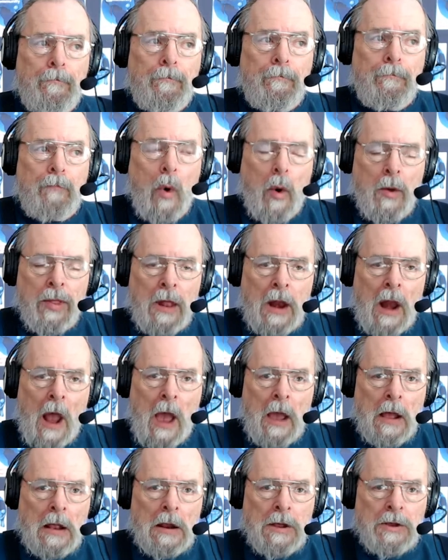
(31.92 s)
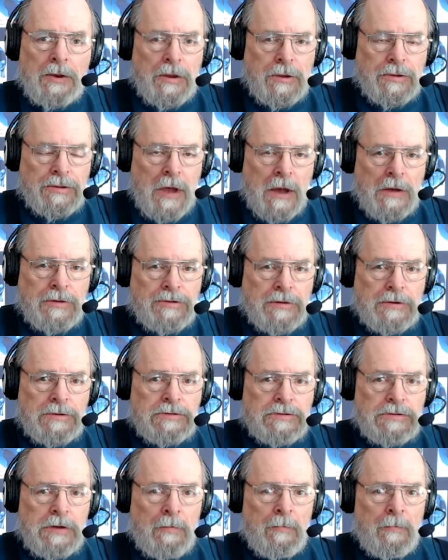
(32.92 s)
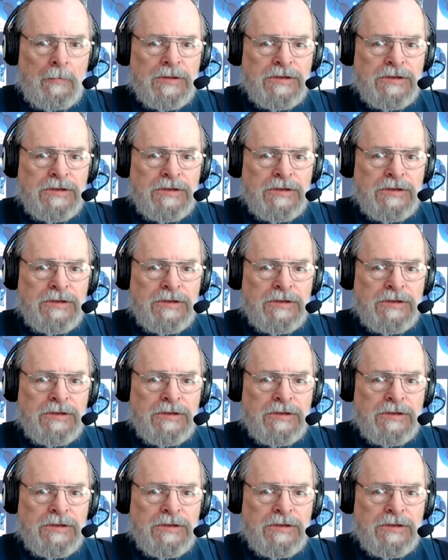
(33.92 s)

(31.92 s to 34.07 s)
More than likely discussing some